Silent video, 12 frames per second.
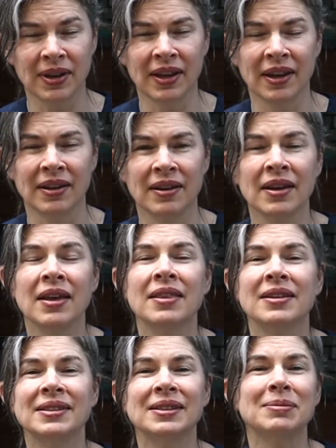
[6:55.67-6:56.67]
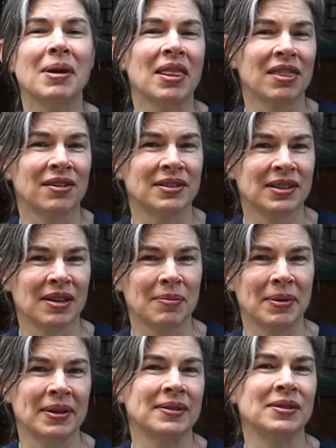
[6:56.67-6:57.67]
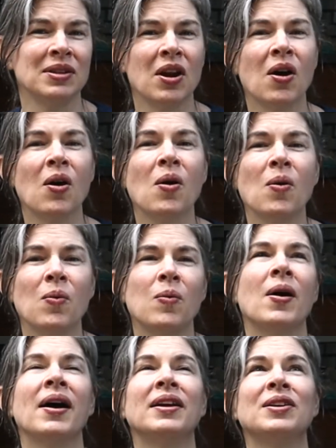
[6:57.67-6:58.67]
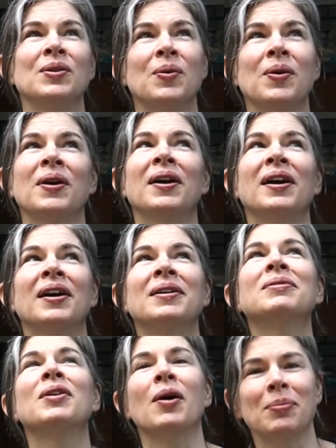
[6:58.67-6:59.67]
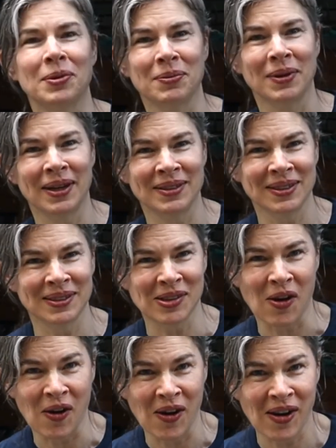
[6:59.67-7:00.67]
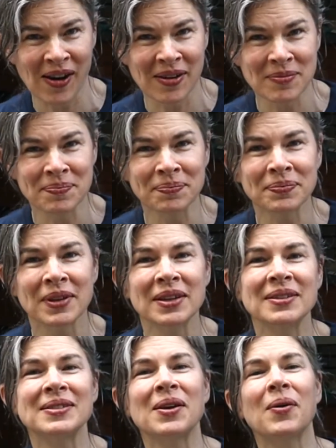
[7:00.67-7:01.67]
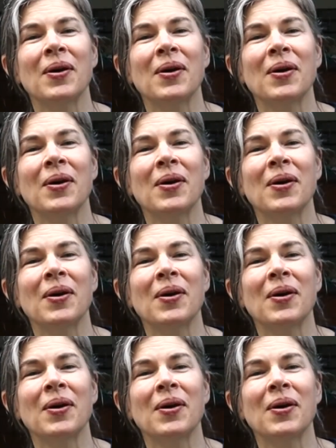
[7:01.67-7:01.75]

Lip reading: And this is my third tip, is know what your compromises are. So